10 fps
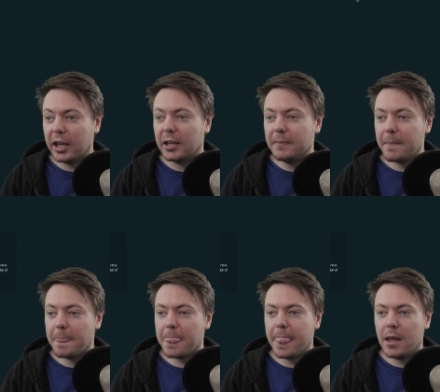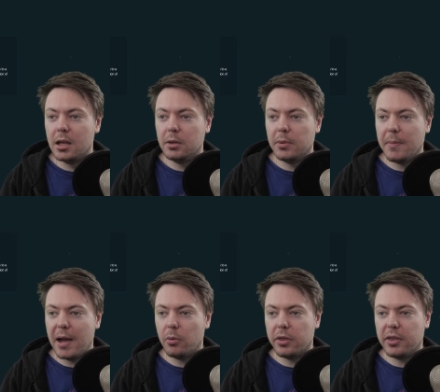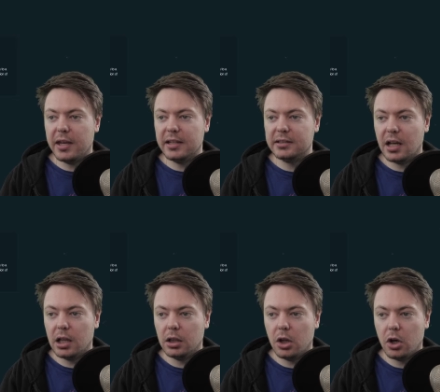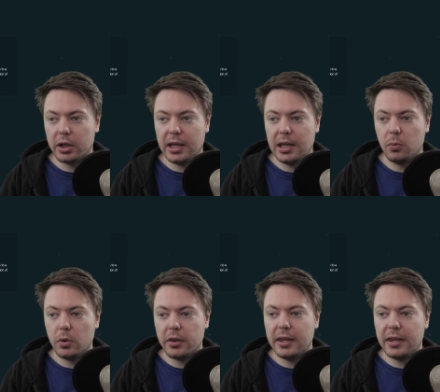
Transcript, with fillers: in, be met with this. I'll log in with